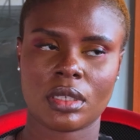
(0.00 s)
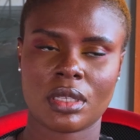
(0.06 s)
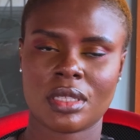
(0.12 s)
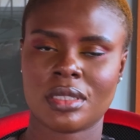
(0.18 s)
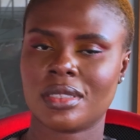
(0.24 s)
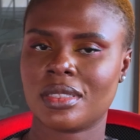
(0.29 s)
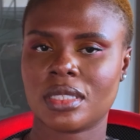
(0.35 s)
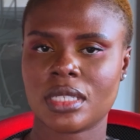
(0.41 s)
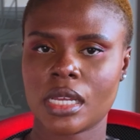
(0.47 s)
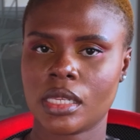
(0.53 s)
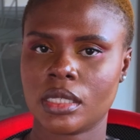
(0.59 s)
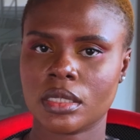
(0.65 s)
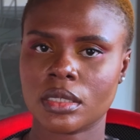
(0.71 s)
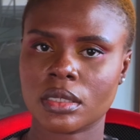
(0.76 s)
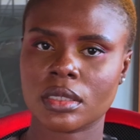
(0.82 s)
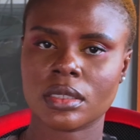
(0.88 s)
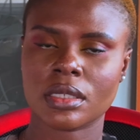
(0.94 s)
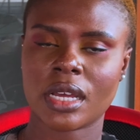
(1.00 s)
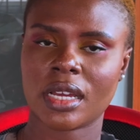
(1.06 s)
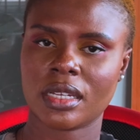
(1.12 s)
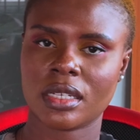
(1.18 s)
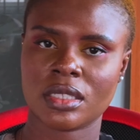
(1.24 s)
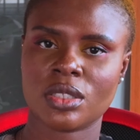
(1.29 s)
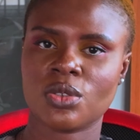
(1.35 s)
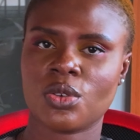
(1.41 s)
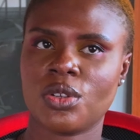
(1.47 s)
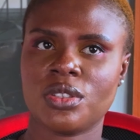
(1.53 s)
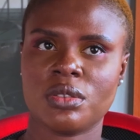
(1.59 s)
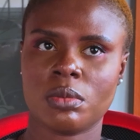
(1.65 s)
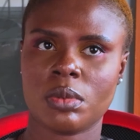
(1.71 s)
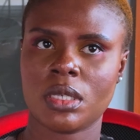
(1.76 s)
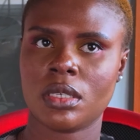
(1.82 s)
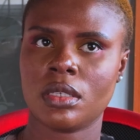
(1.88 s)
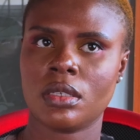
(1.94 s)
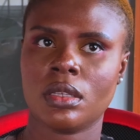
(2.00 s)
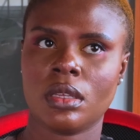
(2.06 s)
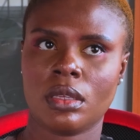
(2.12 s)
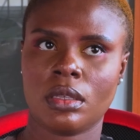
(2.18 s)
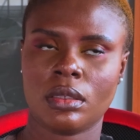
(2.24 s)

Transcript: it's telling that it's going to be